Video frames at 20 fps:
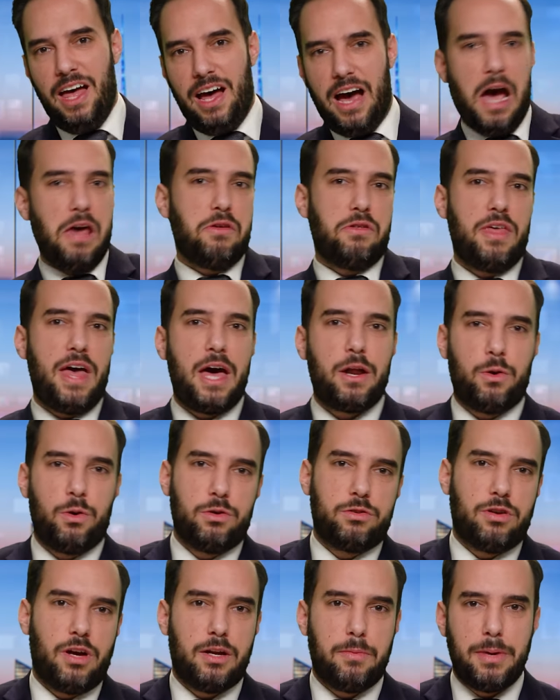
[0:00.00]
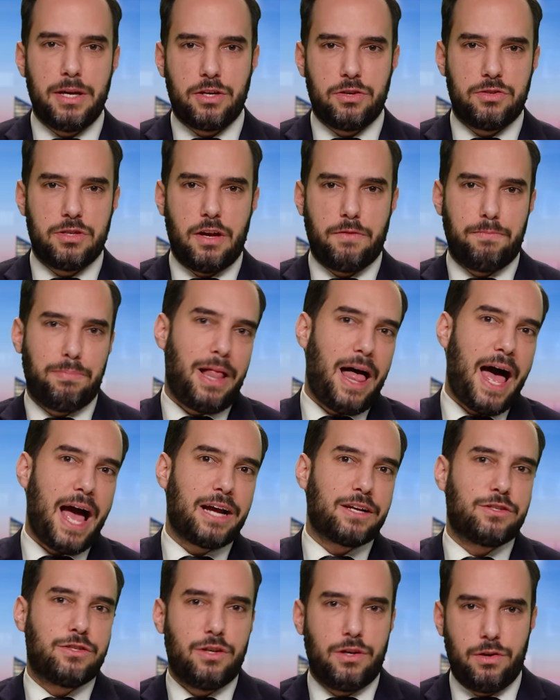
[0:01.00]
Either that or try to make yourself
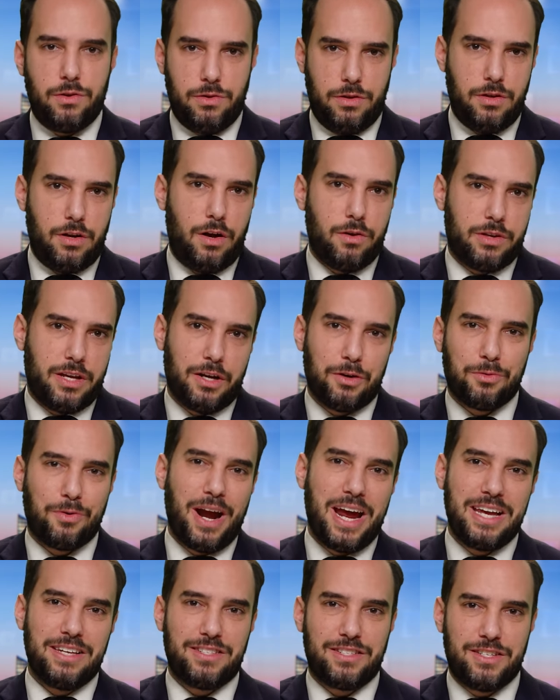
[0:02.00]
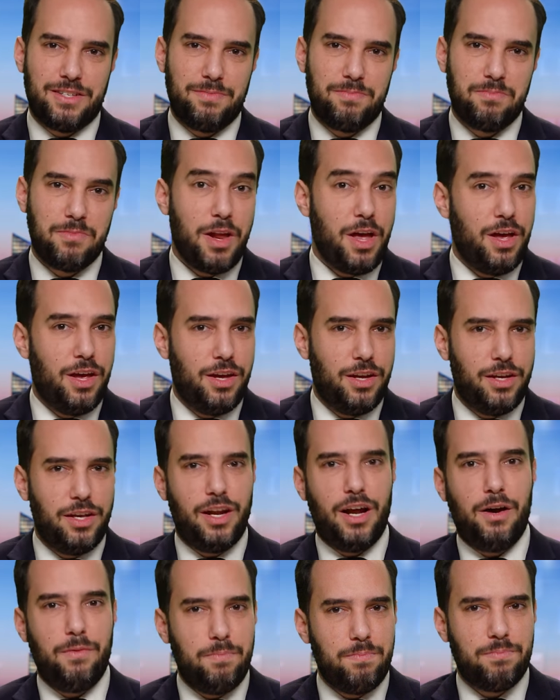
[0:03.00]
black so you don't get erased. You
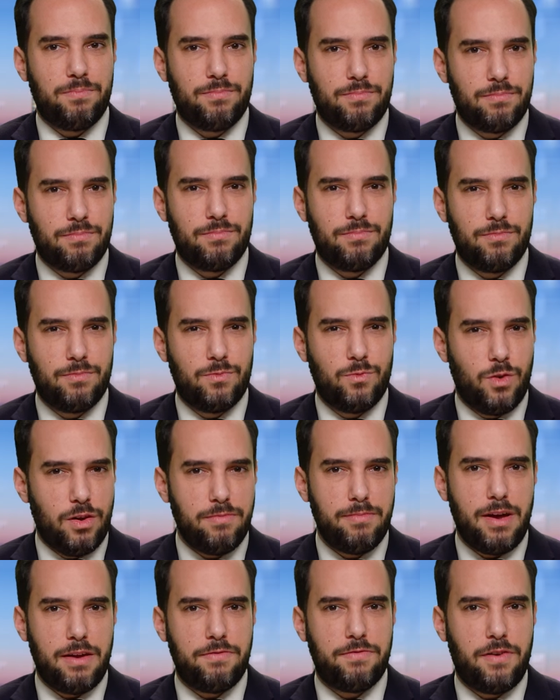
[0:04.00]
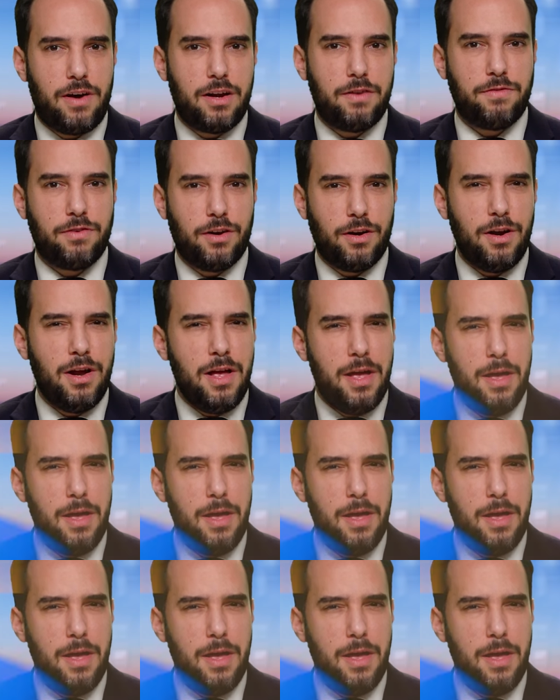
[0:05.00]
know, we've made fun of her,